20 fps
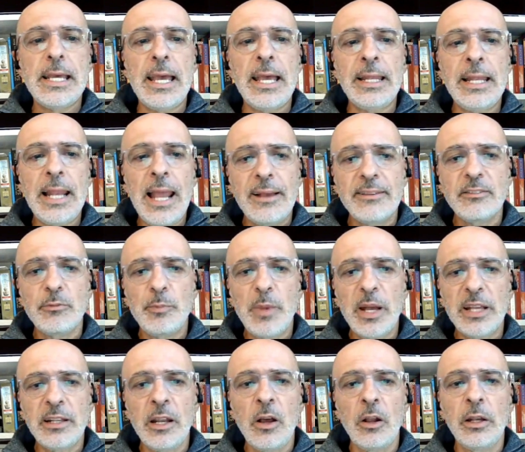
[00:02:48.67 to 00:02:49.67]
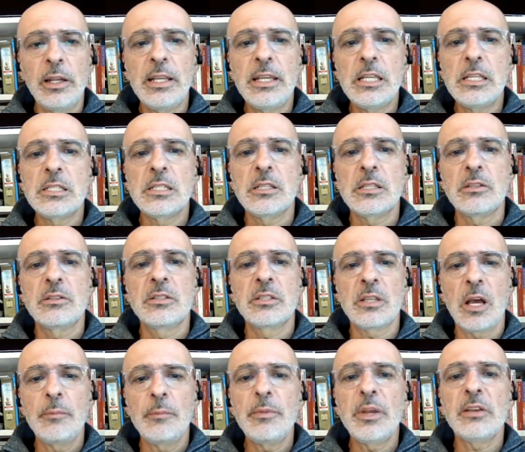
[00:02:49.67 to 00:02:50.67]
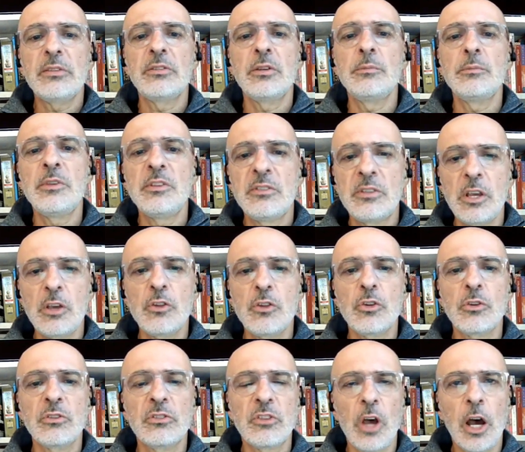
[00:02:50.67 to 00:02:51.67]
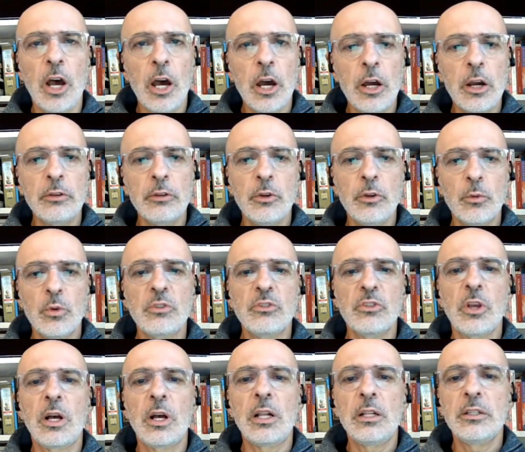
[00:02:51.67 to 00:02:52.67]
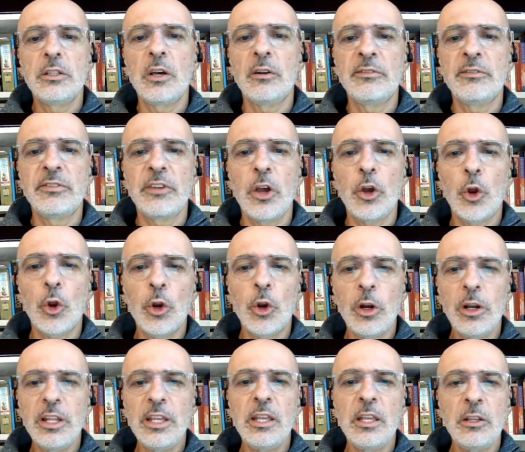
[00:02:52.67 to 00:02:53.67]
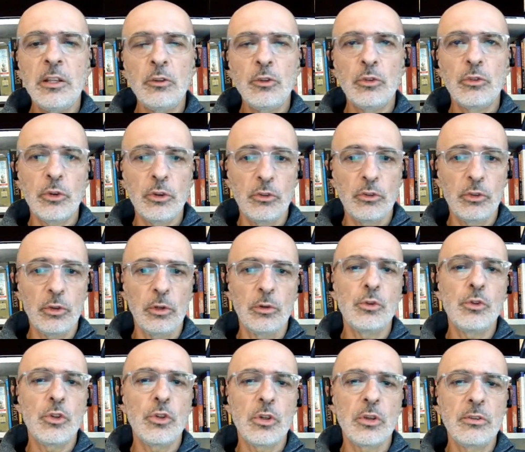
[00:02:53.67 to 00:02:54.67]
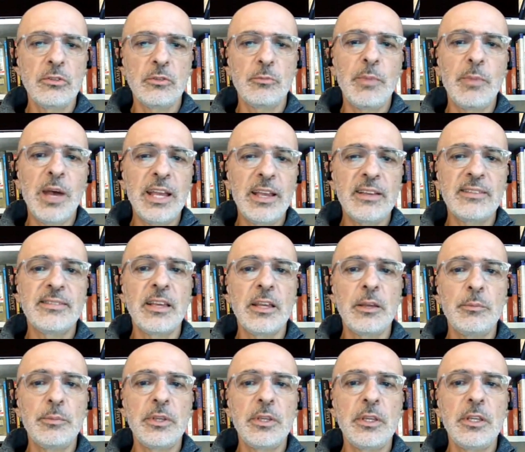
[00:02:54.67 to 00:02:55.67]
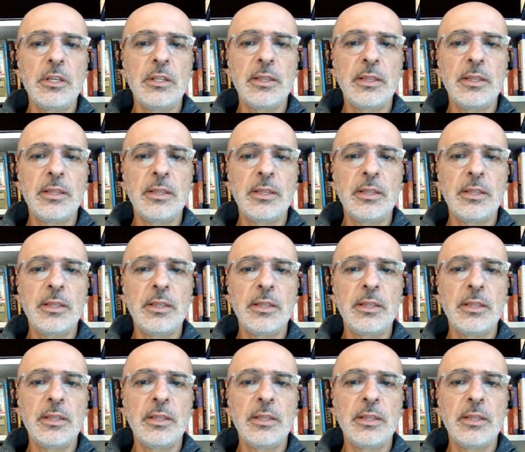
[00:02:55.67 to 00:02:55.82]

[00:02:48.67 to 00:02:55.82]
And last but not least, some customizations are the result of early industry solutions by SAP